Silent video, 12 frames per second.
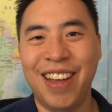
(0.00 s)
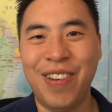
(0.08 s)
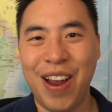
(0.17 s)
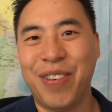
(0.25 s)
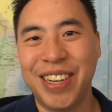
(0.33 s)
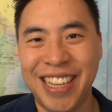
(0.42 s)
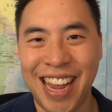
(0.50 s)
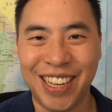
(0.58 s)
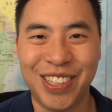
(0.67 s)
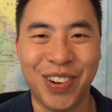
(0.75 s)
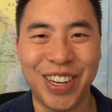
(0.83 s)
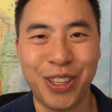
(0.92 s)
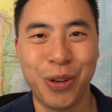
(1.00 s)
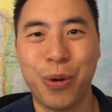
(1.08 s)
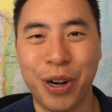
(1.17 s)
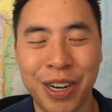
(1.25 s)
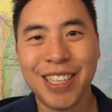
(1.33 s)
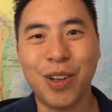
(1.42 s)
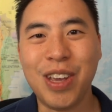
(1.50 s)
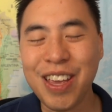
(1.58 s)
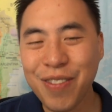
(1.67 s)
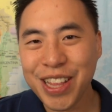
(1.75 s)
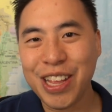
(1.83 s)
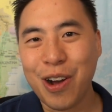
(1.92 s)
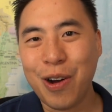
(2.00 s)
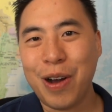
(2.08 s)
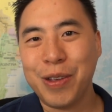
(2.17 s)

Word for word: I've ever said during the tour. So even though